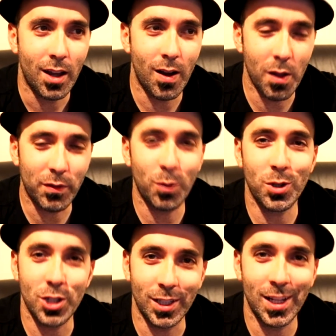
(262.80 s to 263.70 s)
I'll have to
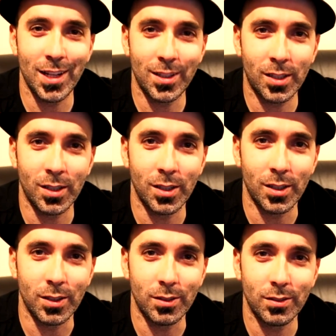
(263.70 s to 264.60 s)
watch it again
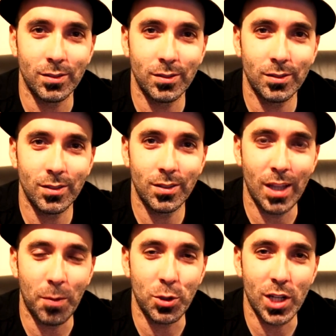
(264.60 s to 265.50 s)
to
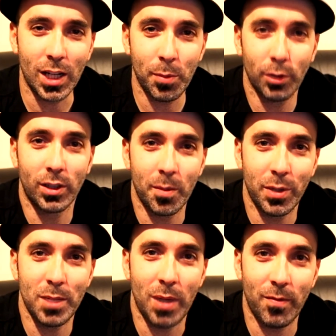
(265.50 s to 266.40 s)
double check it, but look, I'm
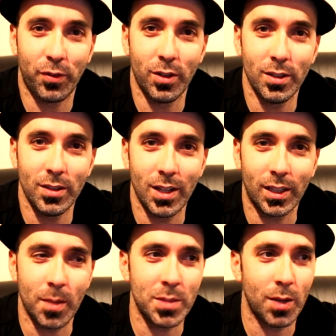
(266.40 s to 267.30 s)
pretty pumped for it. You know,
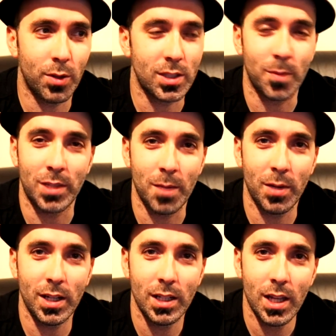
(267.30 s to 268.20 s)
it comes out, what,
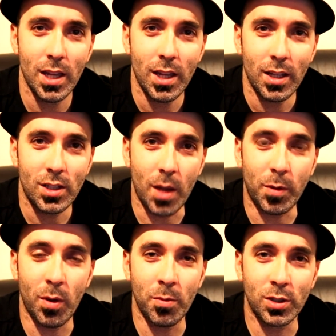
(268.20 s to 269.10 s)
September?
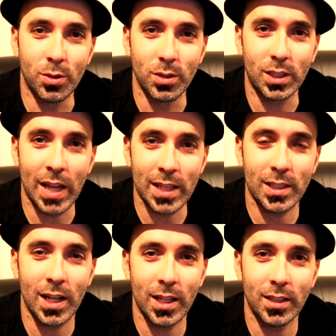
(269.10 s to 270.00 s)
Chapter one was good.
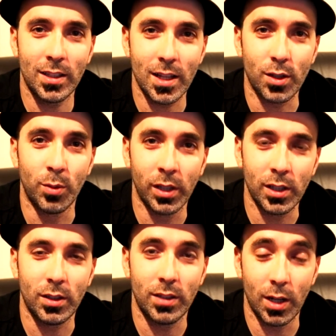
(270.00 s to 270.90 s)
Skarsgård does a
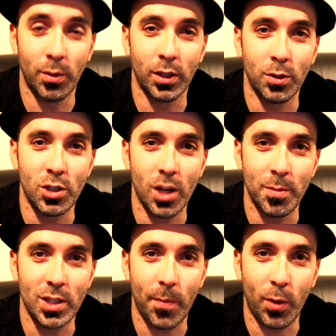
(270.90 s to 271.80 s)
really, did a really good
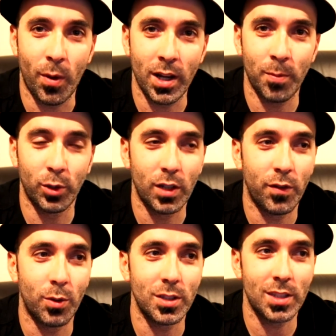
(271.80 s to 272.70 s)
job in chapter one. I'm looking
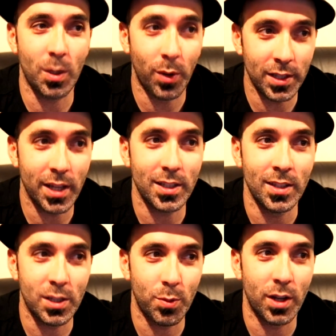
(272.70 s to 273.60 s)
forward to see what he does in
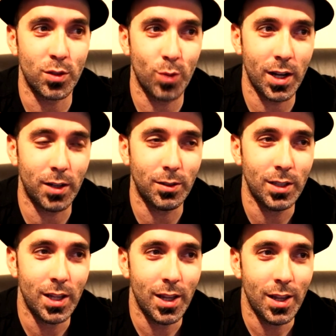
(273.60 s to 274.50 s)
this one as well.